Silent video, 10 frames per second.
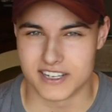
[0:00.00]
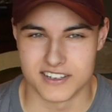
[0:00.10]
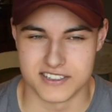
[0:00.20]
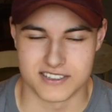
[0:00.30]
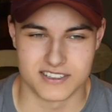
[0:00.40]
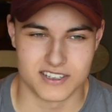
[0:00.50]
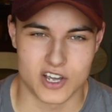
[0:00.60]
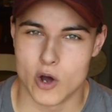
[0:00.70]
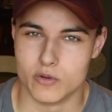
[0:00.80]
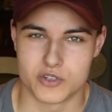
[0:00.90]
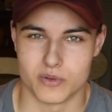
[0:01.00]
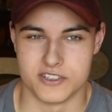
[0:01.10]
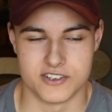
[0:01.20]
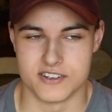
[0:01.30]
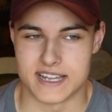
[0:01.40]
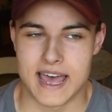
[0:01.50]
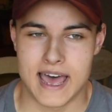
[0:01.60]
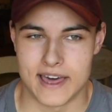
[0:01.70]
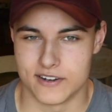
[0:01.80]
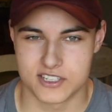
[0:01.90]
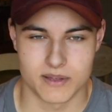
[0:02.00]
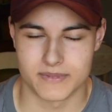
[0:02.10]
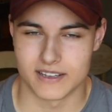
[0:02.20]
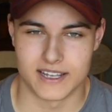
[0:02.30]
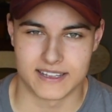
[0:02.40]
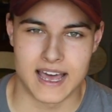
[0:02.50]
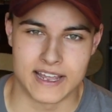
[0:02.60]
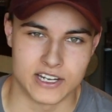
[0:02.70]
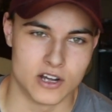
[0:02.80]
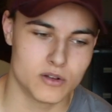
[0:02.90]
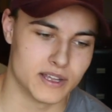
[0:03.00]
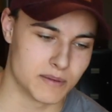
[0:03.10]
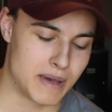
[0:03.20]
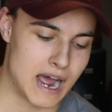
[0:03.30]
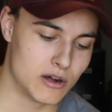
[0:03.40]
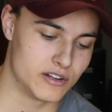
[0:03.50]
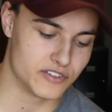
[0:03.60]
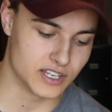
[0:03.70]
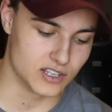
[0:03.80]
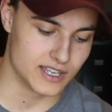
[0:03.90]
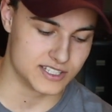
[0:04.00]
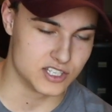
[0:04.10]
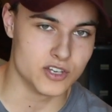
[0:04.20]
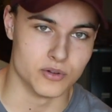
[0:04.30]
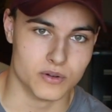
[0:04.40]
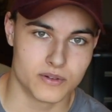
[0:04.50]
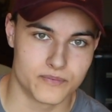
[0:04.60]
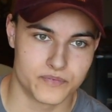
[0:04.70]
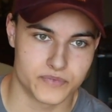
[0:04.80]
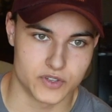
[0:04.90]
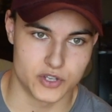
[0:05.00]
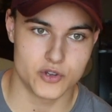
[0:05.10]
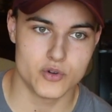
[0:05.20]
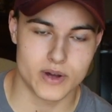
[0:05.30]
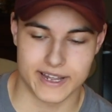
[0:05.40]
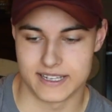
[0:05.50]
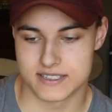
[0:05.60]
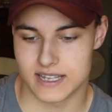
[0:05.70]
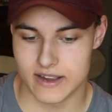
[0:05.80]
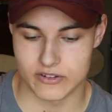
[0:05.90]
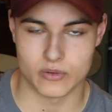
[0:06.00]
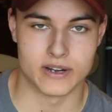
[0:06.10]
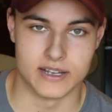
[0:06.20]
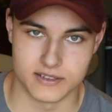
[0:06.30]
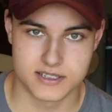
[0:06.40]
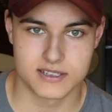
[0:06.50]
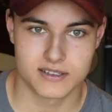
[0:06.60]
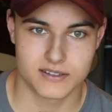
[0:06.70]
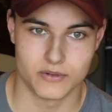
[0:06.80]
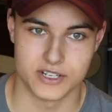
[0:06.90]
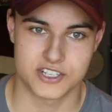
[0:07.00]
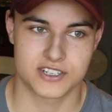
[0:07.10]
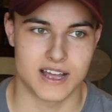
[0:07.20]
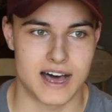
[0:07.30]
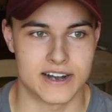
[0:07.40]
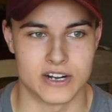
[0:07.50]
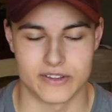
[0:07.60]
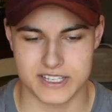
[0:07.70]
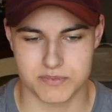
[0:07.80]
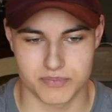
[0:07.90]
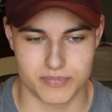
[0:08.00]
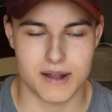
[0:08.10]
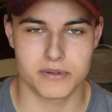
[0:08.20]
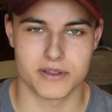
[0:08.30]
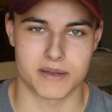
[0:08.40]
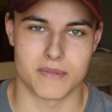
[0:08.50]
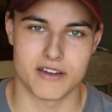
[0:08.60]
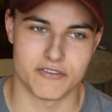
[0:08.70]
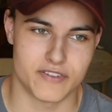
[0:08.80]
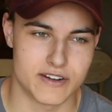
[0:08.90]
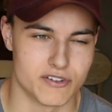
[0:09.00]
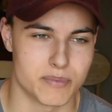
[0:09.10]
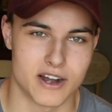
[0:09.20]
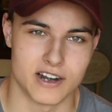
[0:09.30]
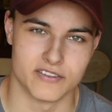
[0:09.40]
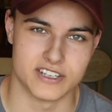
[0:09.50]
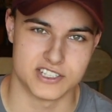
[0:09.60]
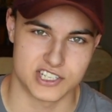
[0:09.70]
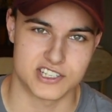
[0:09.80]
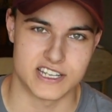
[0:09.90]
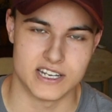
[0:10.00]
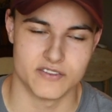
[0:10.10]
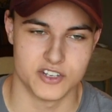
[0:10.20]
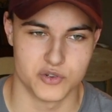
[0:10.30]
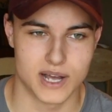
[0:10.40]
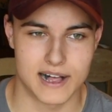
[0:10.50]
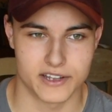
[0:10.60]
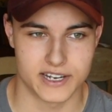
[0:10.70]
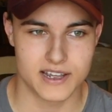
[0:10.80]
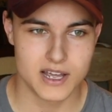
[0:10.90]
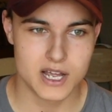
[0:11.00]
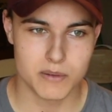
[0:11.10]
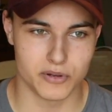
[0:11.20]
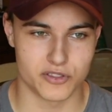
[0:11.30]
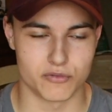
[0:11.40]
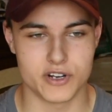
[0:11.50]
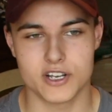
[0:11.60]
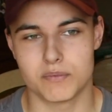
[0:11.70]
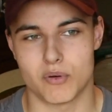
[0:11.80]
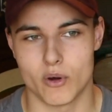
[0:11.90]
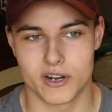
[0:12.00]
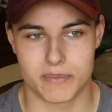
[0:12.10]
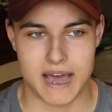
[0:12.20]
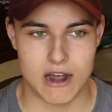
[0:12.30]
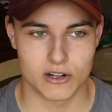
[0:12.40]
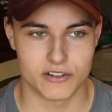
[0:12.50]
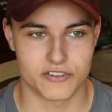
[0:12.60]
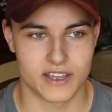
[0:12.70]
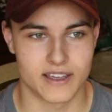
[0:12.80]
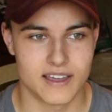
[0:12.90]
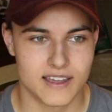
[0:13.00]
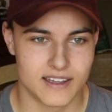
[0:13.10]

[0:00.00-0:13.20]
because the coach was your dad or something like that, you know? Like powerlifting, it's you against everyone else. Which, I don't know, that's probably like my favorite part of it, is just the individuality. But the real point of powerlifting